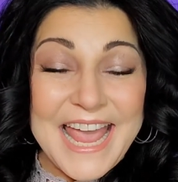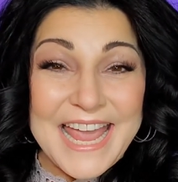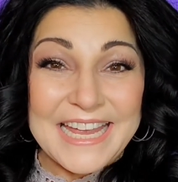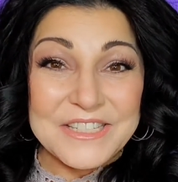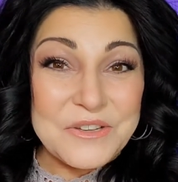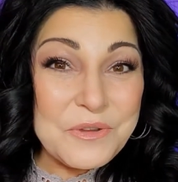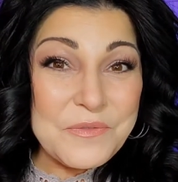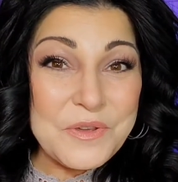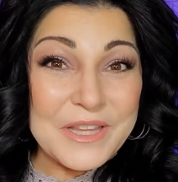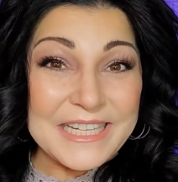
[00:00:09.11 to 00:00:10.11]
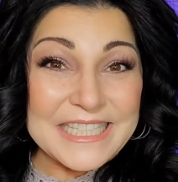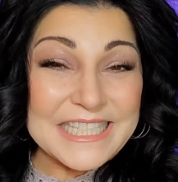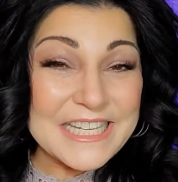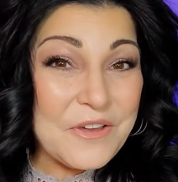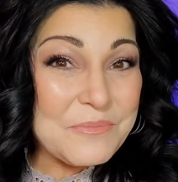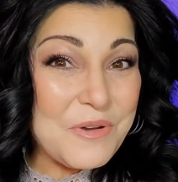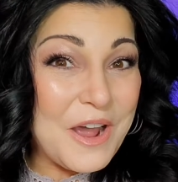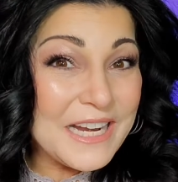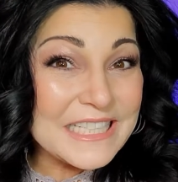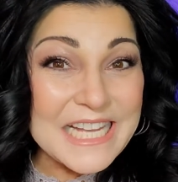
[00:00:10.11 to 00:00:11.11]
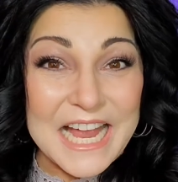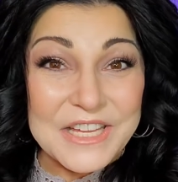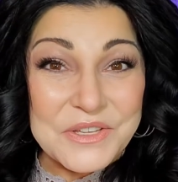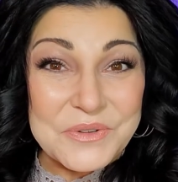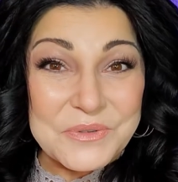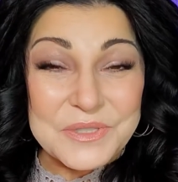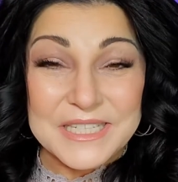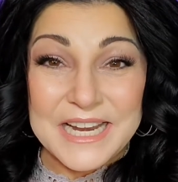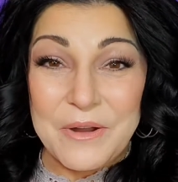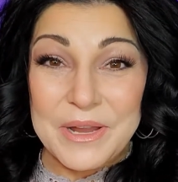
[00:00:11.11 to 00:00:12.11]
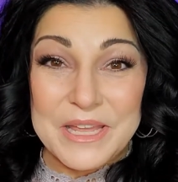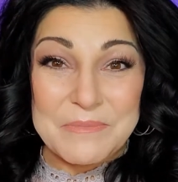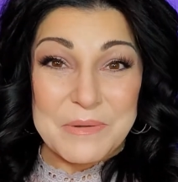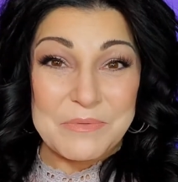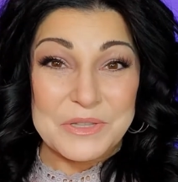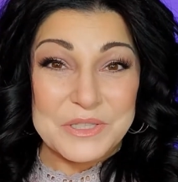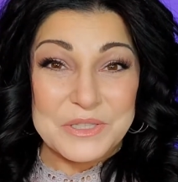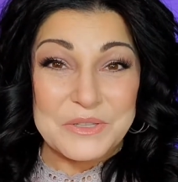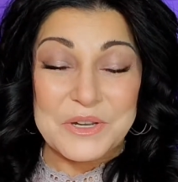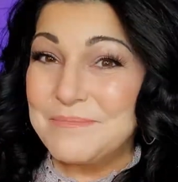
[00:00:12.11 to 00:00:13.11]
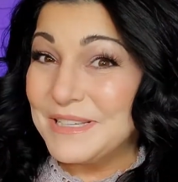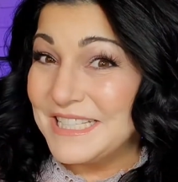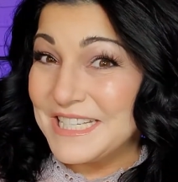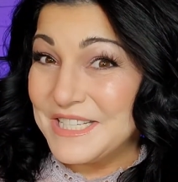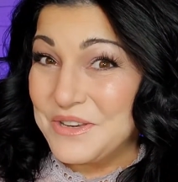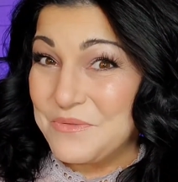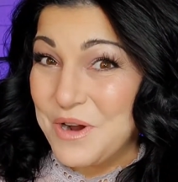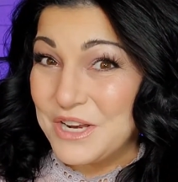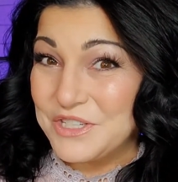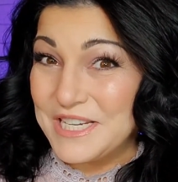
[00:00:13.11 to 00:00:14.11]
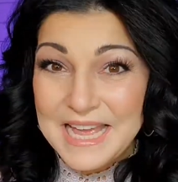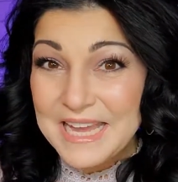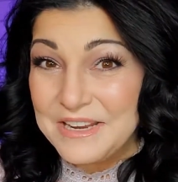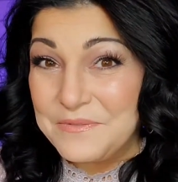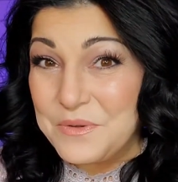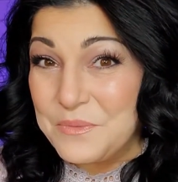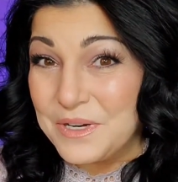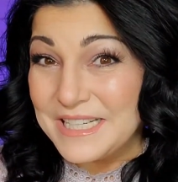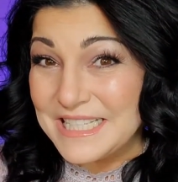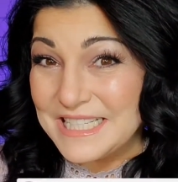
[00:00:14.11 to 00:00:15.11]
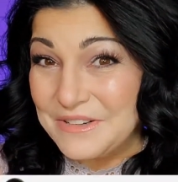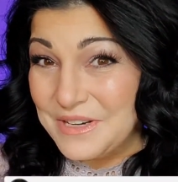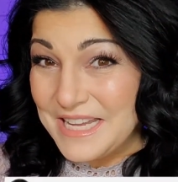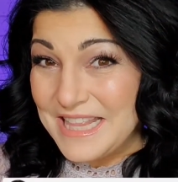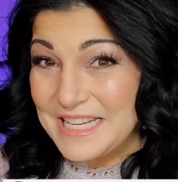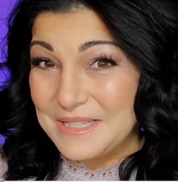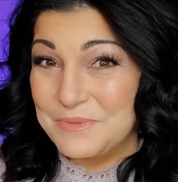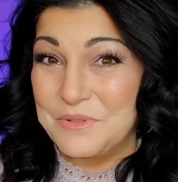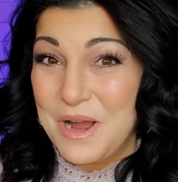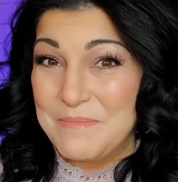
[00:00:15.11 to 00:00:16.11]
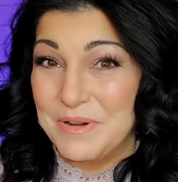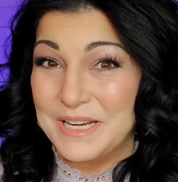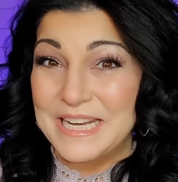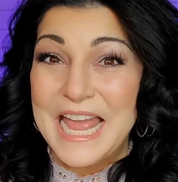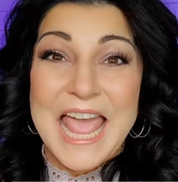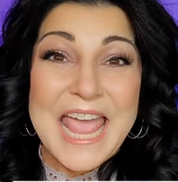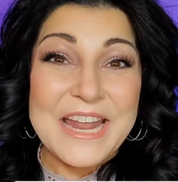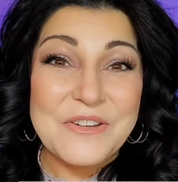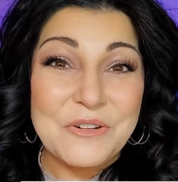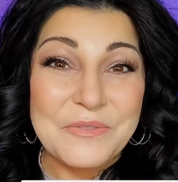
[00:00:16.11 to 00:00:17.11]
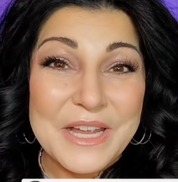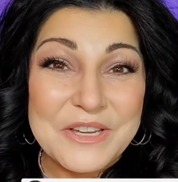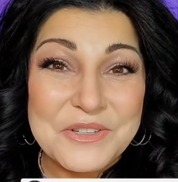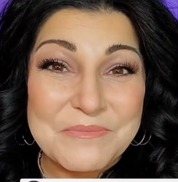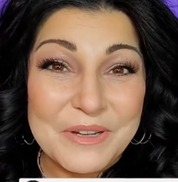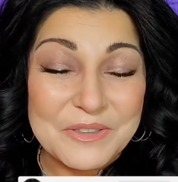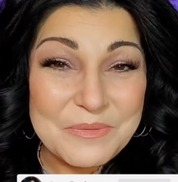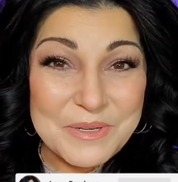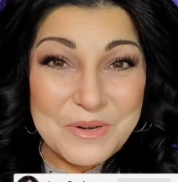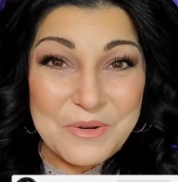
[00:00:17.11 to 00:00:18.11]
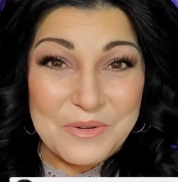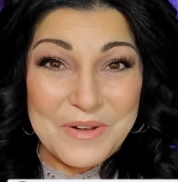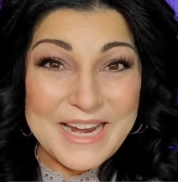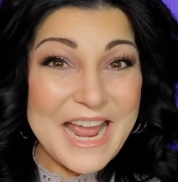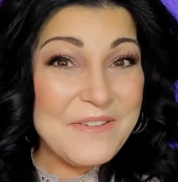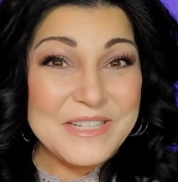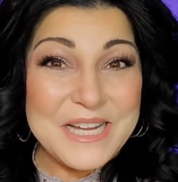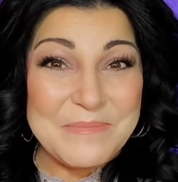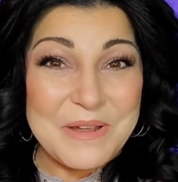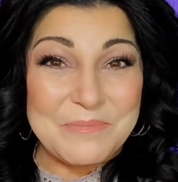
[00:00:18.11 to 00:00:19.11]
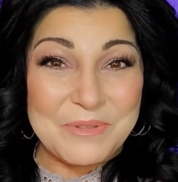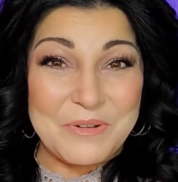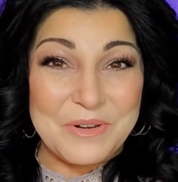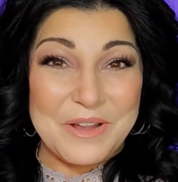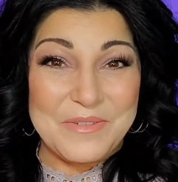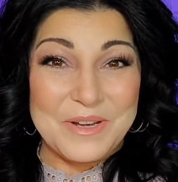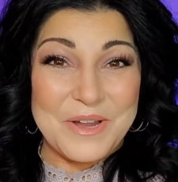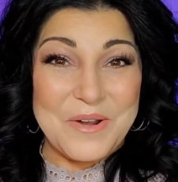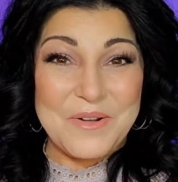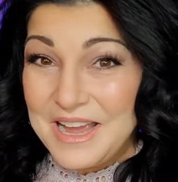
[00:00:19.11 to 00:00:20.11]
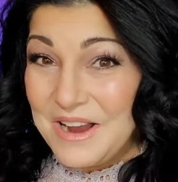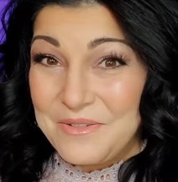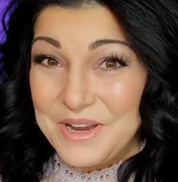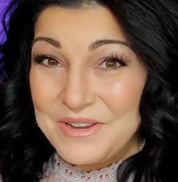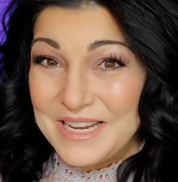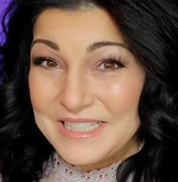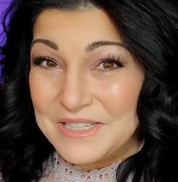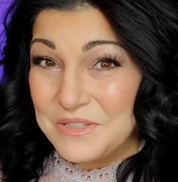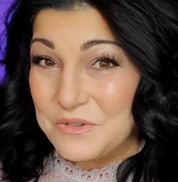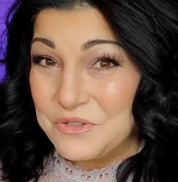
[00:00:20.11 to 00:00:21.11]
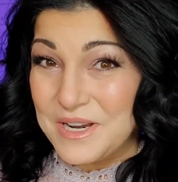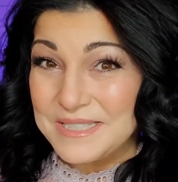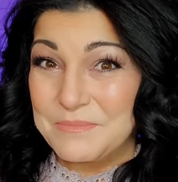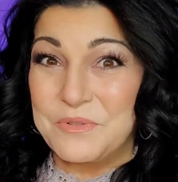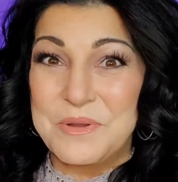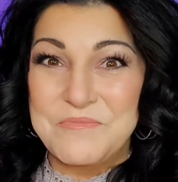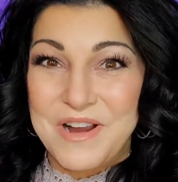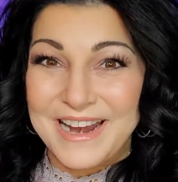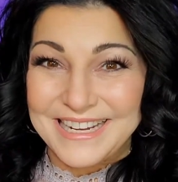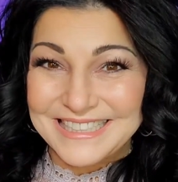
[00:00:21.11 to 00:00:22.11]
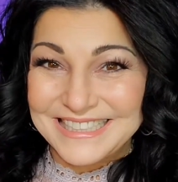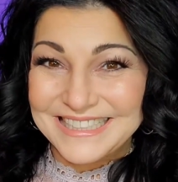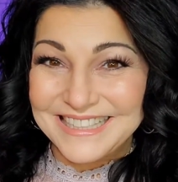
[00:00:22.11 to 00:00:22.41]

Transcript: And so if you would like to see all the products I used and how I came up with this look, please continue watching. And if you would, consider hitting that subscribe button and notification bell to be notified every time I upload a video. All right, you guys, let's go try some cream products.